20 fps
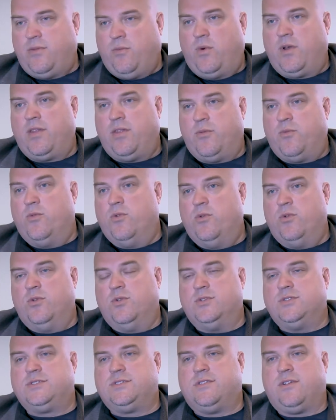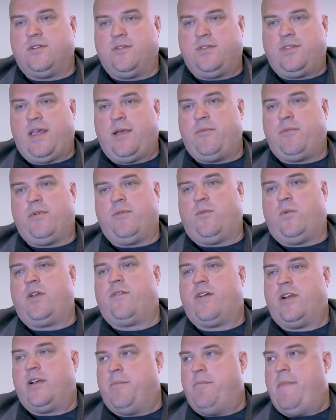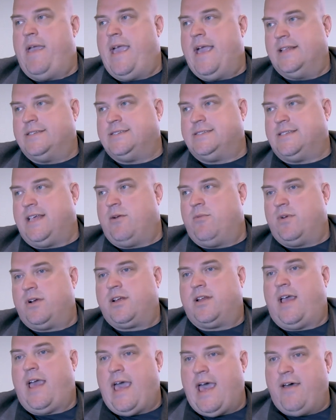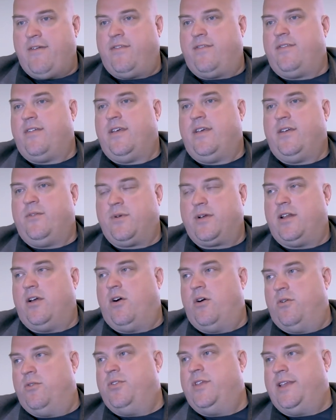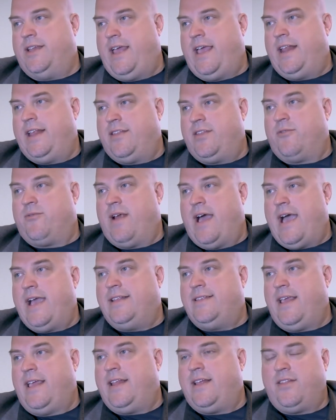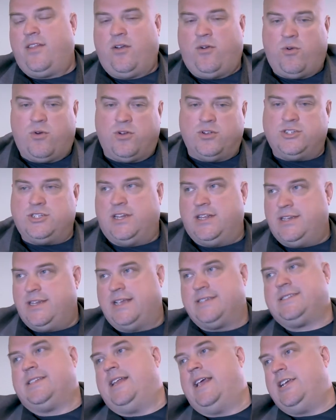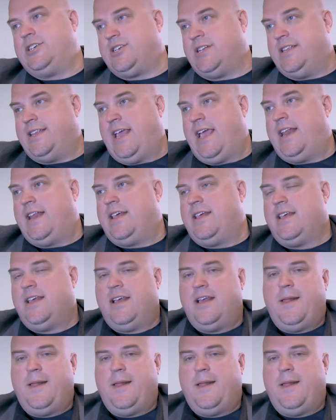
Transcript: One of the rules or that one of our demands is that we're going to have we're going to own the data, the ride data, the origin and destination data.